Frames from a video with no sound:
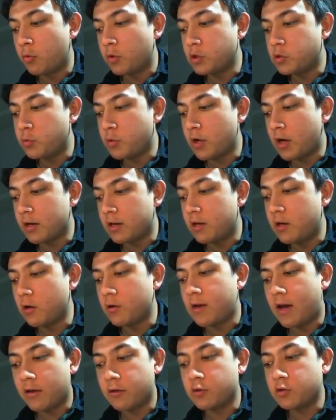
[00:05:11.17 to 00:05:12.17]
But once we
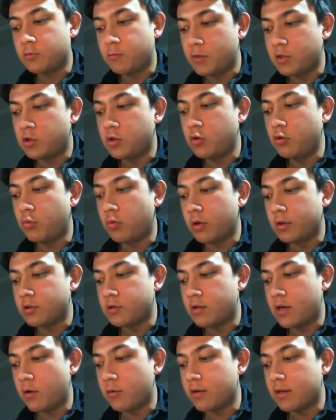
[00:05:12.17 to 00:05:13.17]
got here, now there's been two
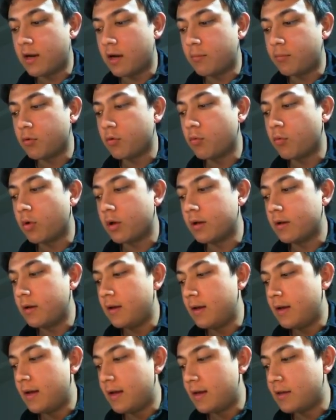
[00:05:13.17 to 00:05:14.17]
1s, so now we can output a
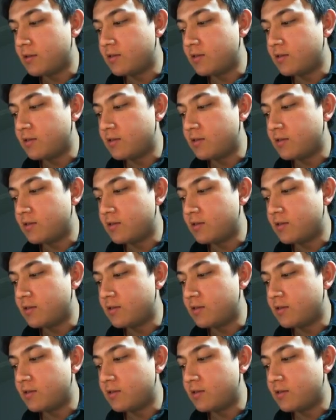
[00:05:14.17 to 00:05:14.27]
1.